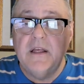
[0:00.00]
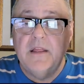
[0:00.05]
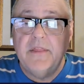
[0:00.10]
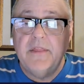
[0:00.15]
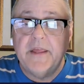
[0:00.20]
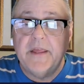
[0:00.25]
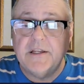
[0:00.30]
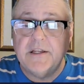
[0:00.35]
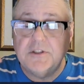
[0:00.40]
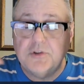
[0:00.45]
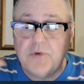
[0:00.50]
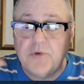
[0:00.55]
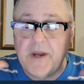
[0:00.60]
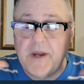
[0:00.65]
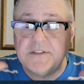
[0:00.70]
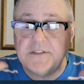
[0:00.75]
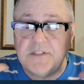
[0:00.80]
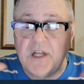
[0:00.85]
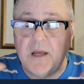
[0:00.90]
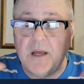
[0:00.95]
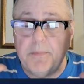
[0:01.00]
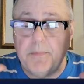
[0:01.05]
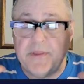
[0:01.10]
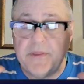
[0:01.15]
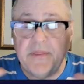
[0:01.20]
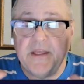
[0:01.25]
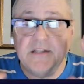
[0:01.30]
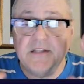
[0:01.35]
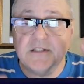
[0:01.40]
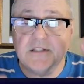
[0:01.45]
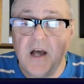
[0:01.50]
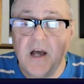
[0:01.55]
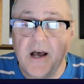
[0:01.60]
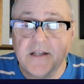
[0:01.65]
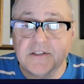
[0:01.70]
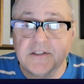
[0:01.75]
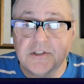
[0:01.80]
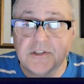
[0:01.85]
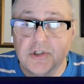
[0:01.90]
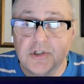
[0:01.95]
they get dressed up in these
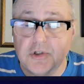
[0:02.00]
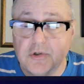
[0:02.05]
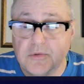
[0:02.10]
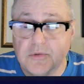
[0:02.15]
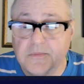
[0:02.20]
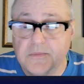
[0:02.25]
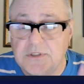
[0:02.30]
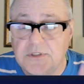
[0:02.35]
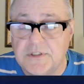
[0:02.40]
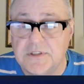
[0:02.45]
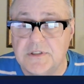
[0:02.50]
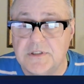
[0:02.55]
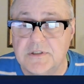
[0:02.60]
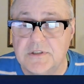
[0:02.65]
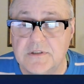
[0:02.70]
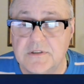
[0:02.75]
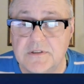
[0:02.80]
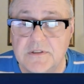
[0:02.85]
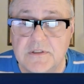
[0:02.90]
costumes.